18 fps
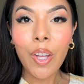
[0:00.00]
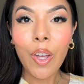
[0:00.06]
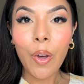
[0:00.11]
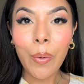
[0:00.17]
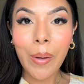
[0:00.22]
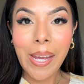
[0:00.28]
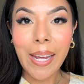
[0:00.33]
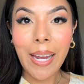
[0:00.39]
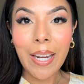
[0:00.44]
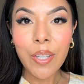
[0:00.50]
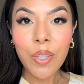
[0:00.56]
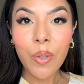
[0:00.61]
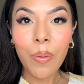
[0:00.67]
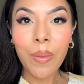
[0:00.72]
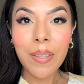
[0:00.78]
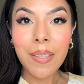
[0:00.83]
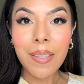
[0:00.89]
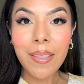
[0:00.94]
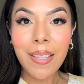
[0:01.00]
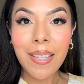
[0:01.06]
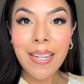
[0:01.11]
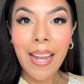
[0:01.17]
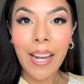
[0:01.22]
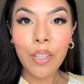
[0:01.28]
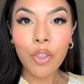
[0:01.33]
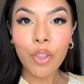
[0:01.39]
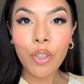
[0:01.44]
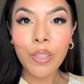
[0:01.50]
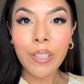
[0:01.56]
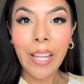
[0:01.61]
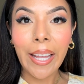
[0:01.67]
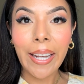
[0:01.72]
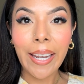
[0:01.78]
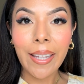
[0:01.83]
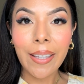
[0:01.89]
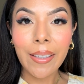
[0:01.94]
Okay guys, so this is the natural
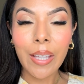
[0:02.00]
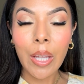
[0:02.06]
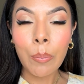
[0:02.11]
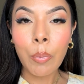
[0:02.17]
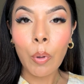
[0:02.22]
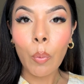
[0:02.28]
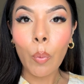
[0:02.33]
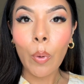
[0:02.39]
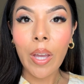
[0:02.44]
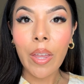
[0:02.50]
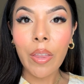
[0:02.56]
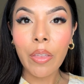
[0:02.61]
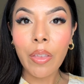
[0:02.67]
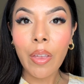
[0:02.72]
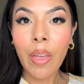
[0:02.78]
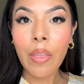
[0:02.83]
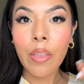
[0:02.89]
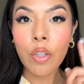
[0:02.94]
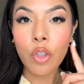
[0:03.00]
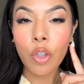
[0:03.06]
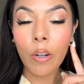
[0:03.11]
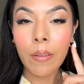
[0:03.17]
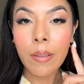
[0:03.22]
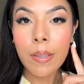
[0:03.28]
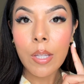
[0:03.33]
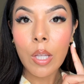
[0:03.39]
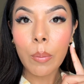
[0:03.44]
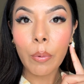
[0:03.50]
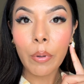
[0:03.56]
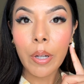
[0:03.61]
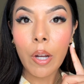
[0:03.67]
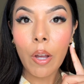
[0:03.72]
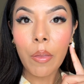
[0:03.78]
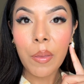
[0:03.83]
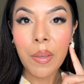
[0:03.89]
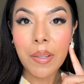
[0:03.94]
lighting clip with the Charlotte Tilbury
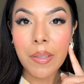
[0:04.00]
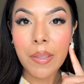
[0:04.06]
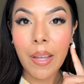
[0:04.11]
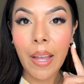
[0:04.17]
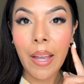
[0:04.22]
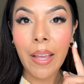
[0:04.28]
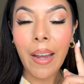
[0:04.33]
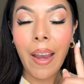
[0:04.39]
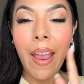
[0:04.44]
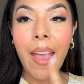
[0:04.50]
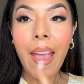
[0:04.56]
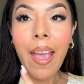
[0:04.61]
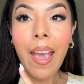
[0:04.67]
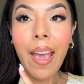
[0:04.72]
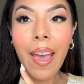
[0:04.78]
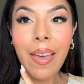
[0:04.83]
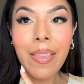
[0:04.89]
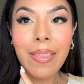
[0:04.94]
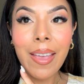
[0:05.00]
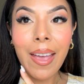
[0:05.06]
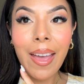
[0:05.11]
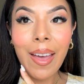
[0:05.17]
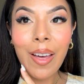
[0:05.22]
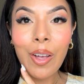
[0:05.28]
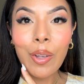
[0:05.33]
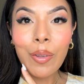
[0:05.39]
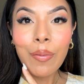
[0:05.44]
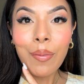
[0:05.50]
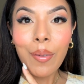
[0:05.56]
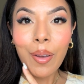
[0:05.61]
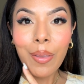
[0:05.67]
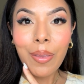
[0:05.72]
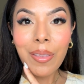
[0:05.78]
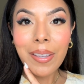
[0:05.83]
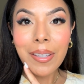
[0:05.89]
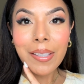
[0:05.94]
on this side and the e.l.f. on
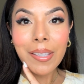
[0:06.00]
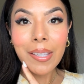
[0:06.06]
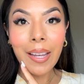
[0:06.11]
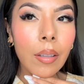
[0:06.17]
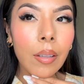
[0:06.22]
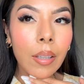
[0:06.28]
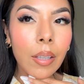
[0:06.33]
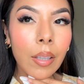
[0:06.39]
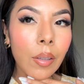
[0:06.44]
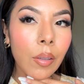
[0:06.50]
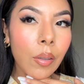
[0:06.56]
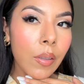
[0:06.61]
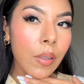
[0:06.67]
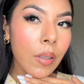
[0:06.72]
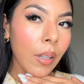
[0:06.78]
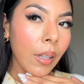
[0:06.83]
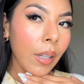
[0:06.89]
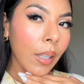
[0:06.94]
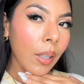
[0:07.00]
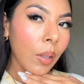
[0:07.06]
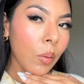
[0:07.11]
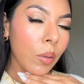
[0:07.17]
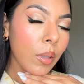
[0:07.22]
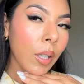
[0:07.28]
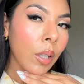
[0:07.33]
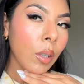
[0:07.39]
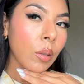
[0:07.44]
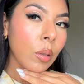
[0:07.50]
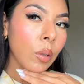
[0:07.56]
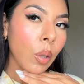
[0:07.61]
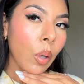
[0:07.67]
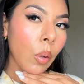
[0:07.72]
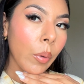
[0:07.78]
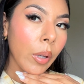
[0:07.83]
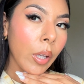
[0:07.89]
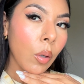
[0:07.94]
this side. It looks stunning. It looks like
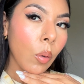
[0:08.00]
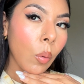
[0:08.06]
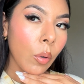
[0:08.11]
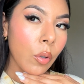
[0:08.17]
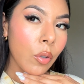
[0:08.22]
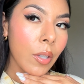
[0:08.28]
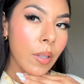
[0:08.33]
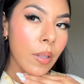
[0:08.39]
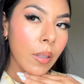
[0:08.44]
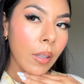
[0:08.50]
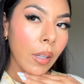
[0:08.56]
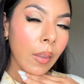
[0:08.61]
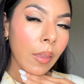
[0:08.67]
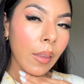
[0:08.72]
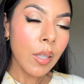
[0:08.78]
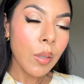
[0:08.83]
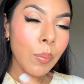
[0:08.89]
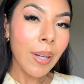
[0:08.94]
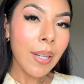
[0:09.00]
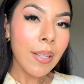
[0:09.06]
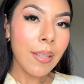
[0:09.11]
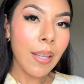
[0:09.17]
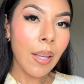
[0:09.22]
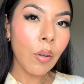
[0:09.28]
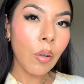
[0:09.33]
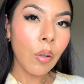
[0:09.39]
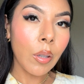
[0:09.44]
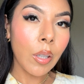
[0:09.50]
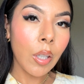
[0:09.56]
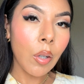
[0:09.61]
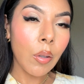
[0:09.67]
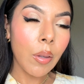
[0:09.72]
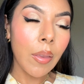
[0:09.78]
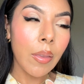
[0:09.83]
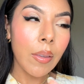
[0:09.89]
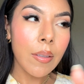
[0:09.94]
glowing, gorgeous skin. That's why I said earlier
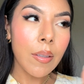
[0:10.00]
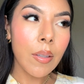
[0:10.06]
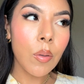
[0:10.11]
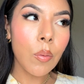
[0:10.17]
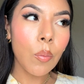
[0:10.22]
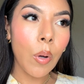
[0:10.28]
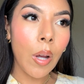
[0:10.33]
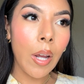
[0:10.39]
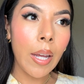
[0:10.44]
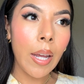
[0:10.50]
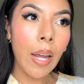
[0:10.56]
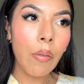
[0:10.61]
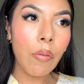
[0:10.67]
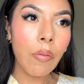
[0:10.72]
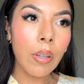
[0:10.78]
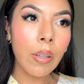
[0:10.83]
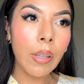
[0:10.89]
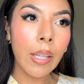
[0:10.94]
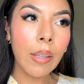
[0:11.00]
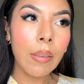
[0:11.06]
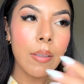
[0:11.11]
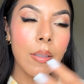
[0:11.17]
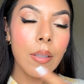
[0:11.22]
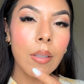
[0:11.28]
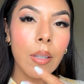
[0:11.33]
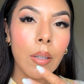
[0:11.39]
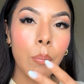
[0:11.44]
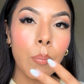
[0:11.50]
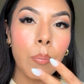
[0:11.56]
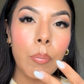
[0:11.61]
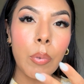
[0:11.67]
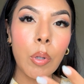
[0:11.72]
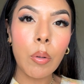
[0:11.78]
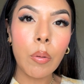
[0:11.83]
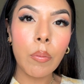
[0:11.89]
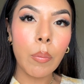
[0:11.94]
that this is why I feel like this is a
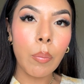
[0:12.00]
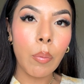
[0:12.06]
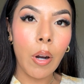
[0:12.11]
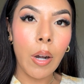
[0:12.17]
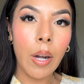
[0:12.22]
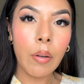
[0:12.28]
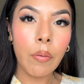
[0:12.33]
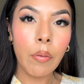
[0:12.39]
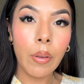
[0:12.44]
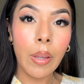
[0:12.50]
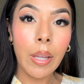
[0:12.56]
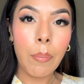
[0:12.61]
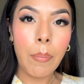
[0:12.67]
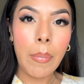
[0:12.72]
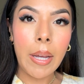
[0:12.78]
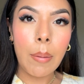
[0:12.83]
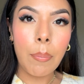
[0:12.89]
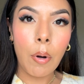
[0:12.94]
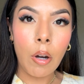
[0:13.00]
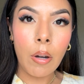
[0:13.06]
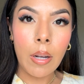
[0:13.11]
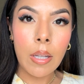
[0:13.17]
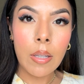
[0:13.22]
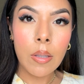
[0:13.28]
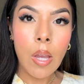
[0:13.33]
beautiful product for like makeup artists,